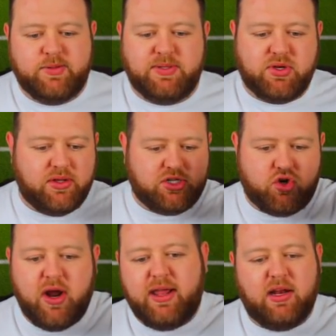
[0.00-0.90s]
So he's got the
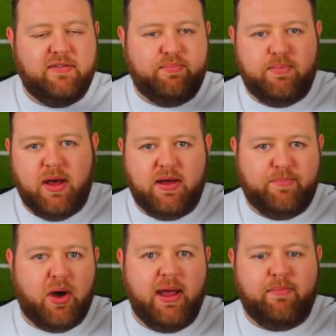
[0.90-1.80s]
triangle of uh,
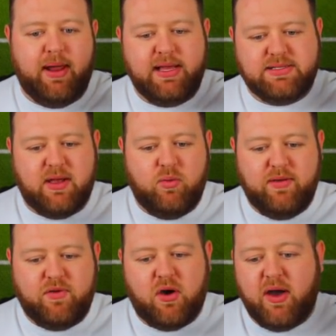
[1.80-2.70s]
Bayern players like
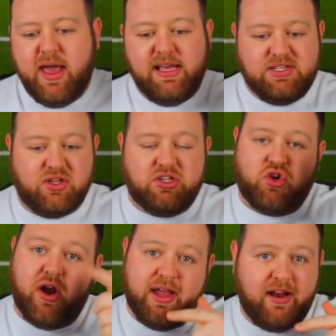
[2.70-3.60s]
we've got. He's got the
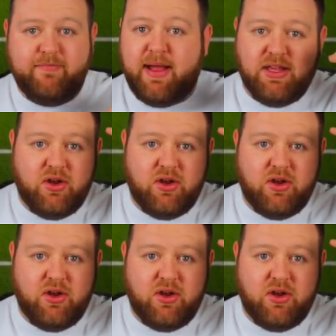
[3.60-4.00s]
triangle of Man